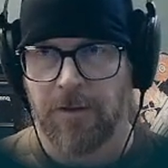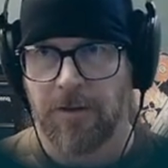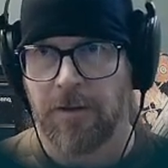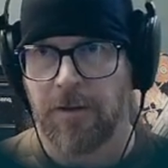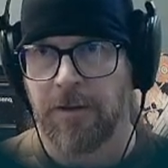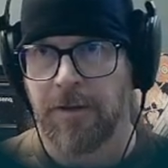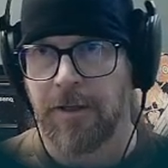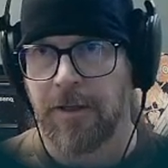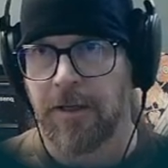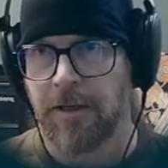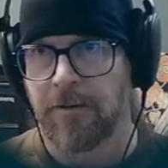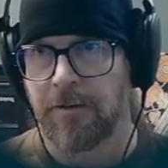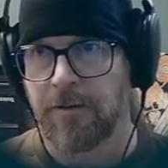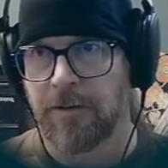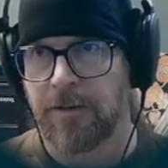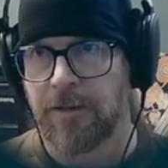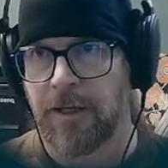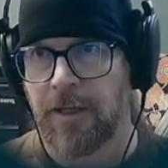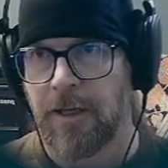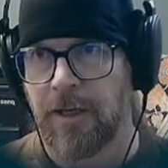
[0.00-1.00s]
On the other
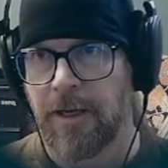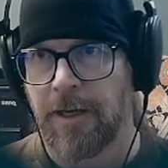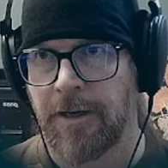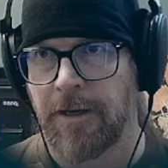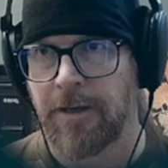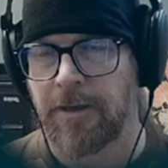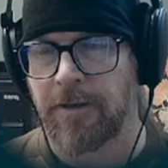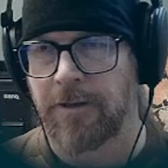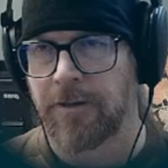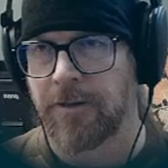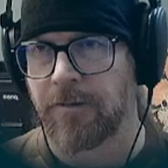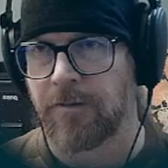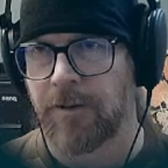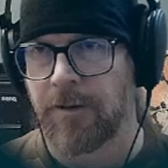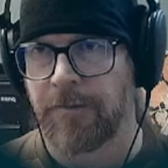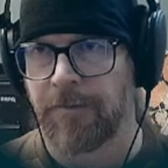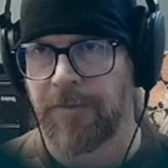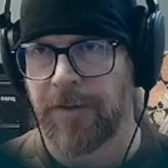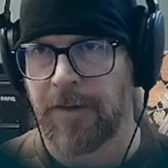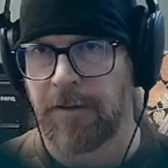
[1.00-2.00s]
side, also
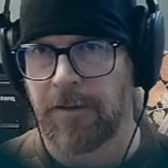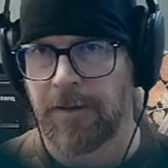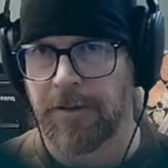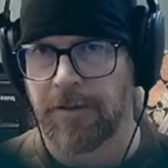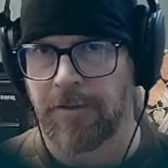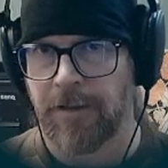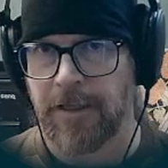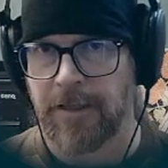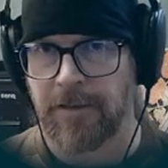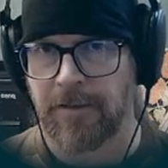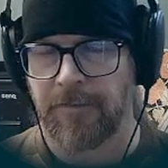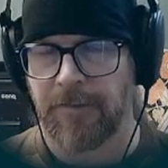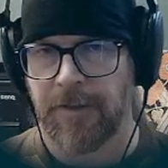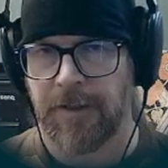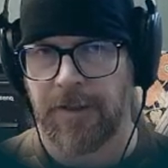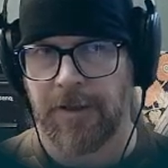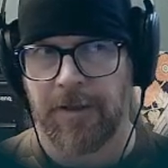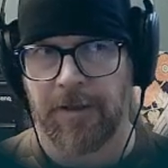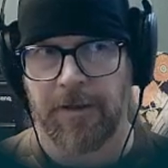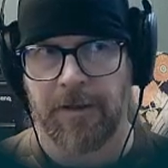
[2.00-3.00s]
run fowl
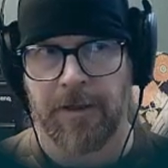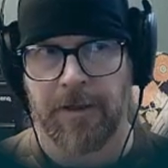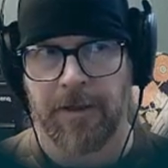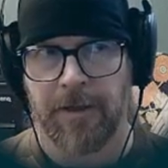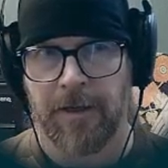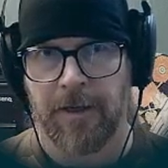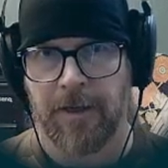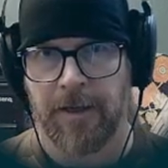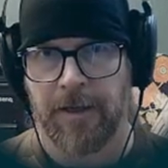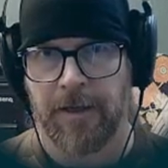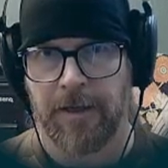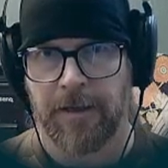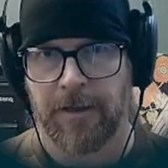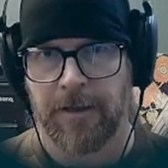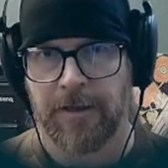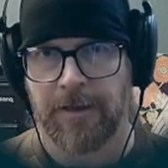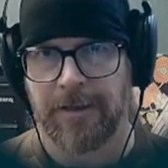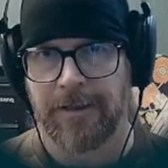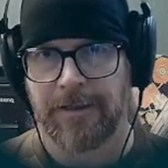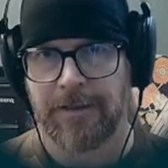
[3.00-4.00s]
interactively, and I
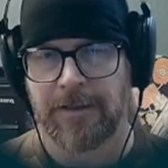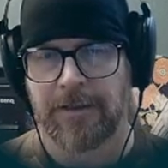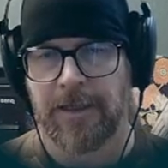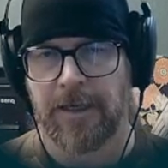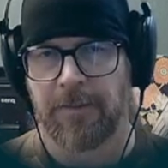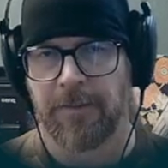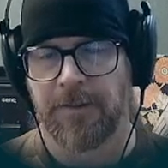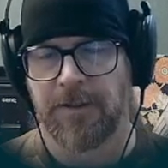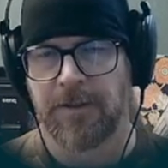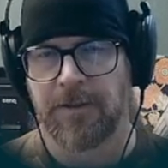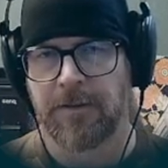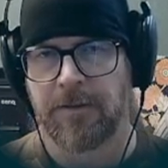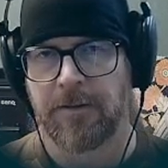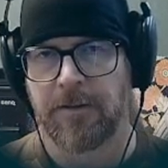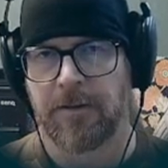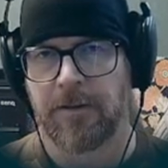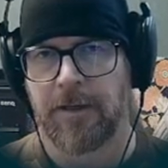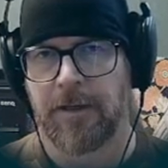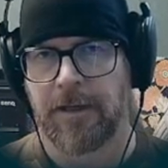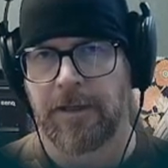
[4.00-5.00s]
can accept.
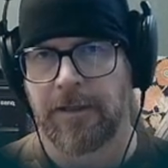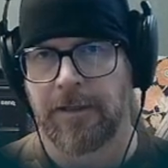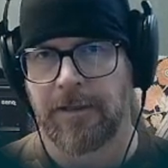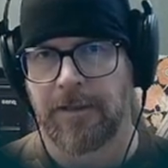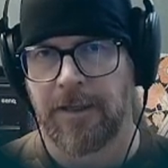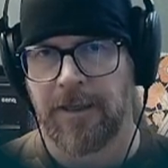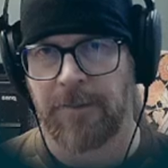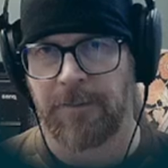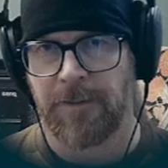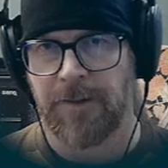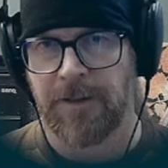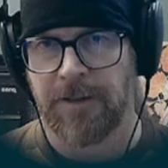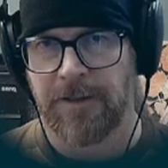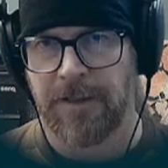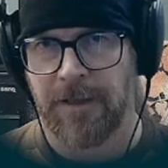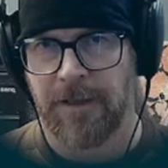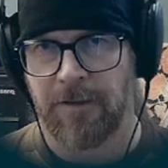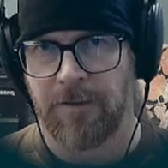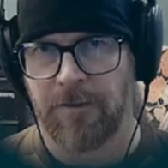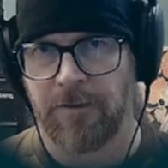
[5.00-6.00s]
I can type this
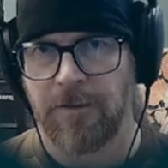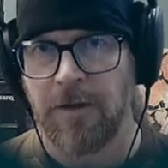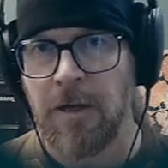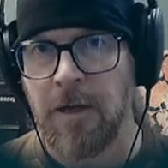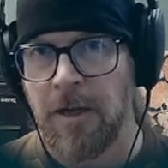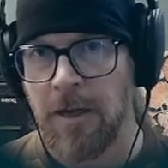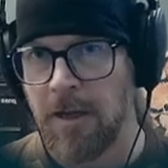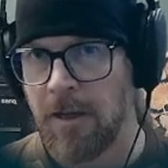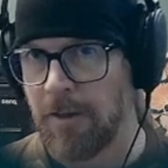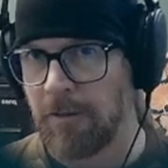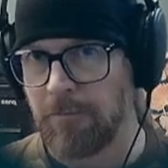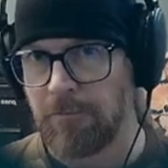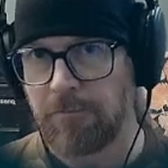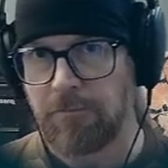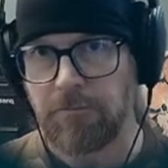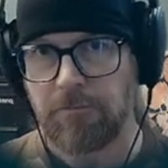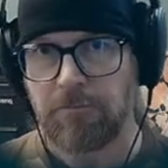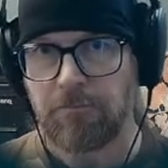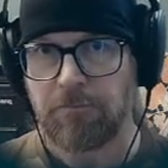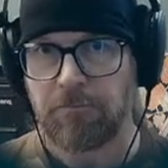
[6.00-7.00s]
out,
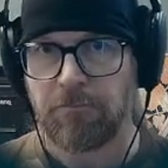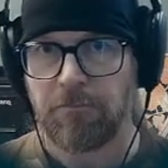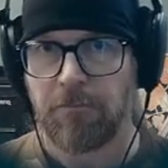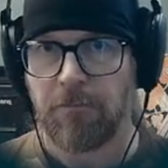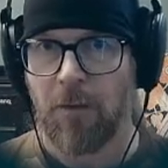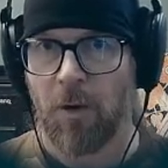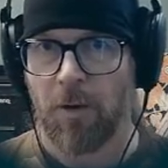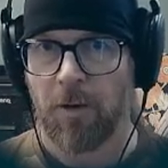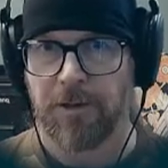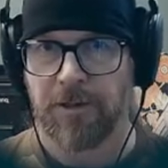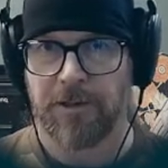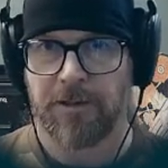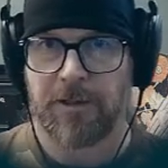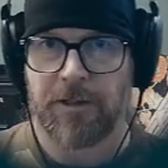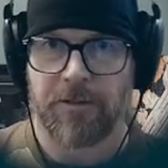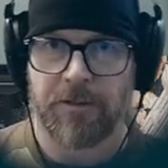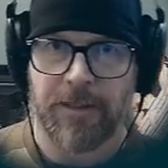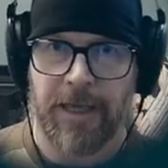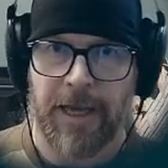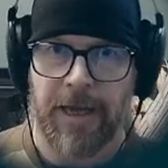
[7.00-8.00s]
or just
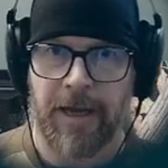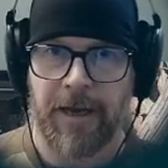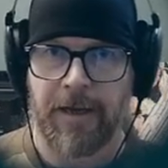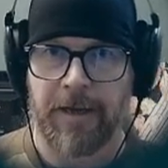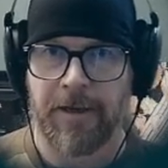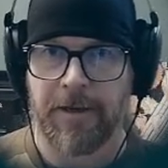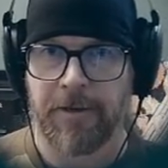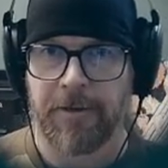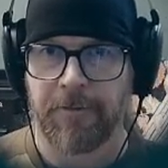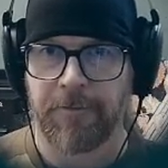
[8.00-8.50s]
use A here,